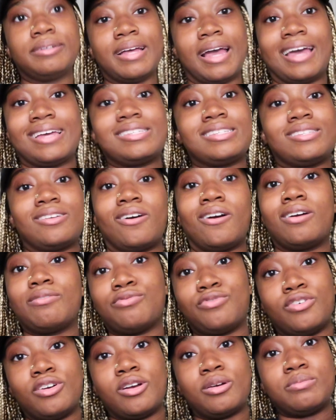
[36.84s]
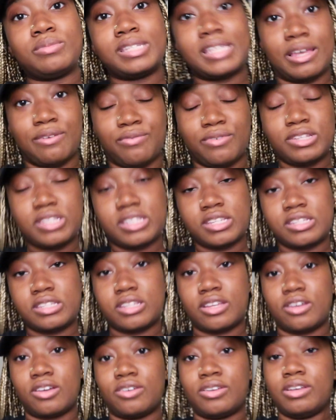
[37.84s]
I start from San
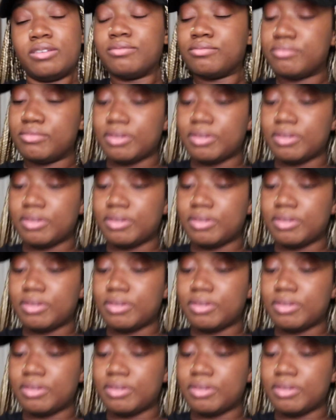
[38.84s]
Francisco.